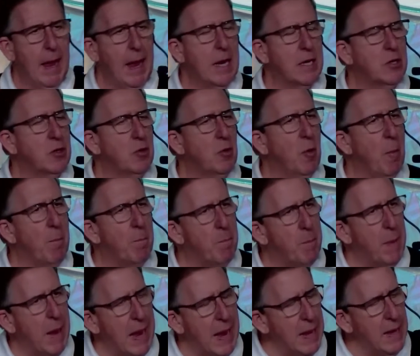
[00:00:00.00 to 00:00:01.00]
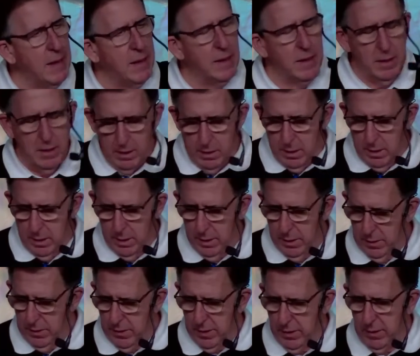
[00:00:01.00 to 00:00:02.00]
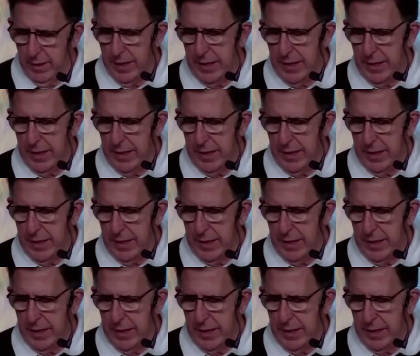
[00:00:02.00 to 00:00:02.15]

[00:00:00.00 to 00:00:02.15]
and to abandon their